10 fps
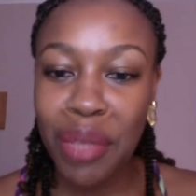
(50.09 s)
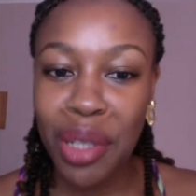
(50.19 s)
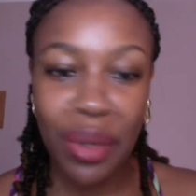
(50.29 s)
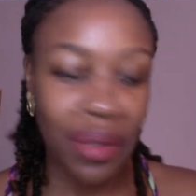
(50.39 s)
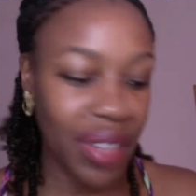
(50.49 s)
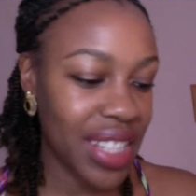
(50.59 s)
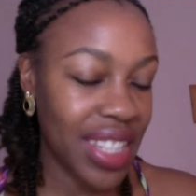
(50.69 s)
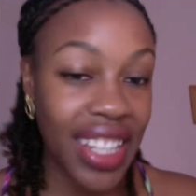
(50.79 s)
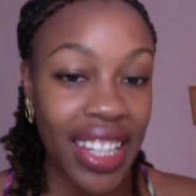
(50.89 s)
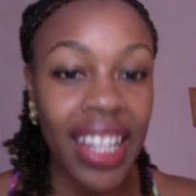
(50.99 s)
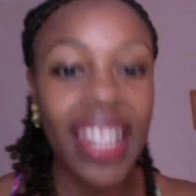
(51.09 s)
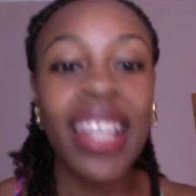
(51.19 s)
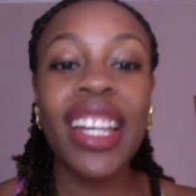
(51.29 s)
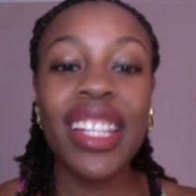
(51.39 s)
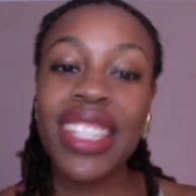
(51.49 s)
Whoever is here,
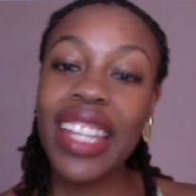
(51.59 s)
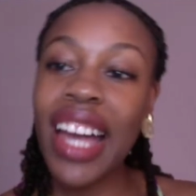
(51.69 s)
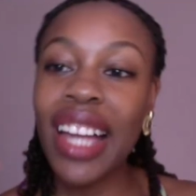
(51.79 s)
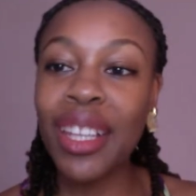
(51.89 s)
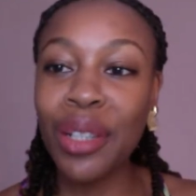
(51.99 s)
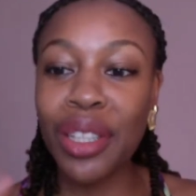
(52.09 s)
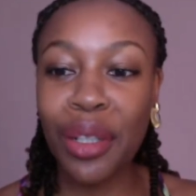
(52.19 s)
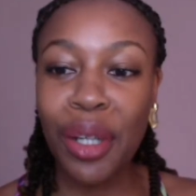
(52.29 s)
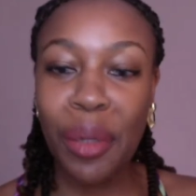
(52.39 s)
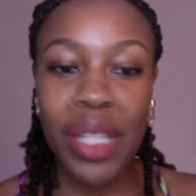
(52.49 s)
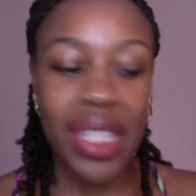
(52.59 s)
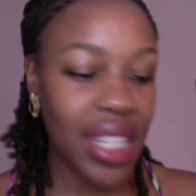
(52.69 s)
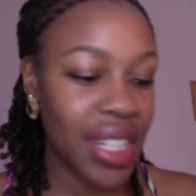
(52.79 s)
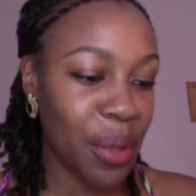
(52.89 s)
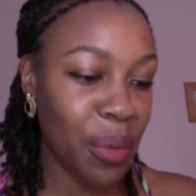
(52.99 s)
say hello in the comments
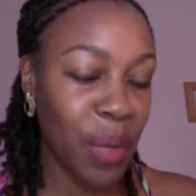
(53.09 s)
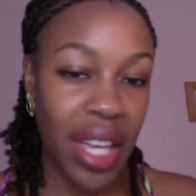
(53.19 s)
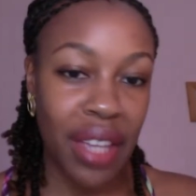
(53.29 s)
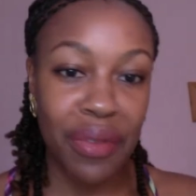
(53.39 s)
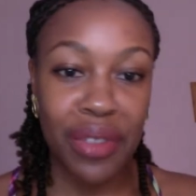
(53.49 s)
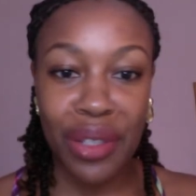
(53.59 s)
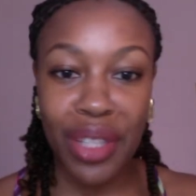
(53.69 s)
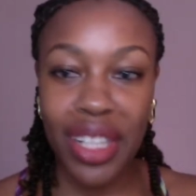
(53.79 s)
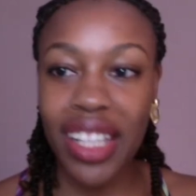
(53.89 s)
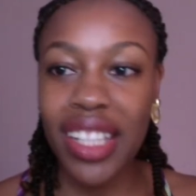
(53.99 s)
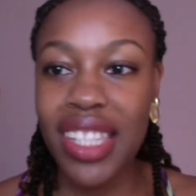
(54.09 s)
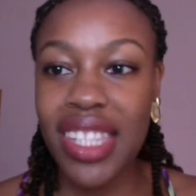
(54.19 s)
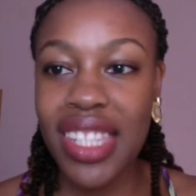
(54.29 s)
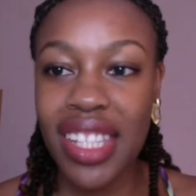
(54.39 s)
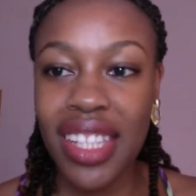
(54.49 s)
and a wave so that I can
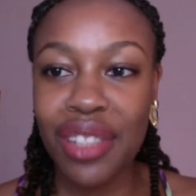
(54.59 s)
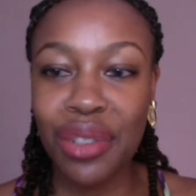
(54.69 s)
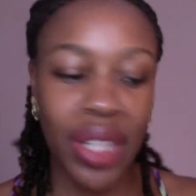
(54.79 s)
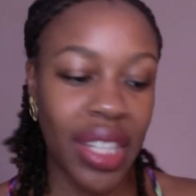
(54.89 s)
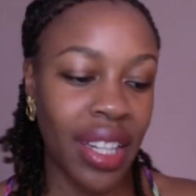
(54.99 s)
see that you're here.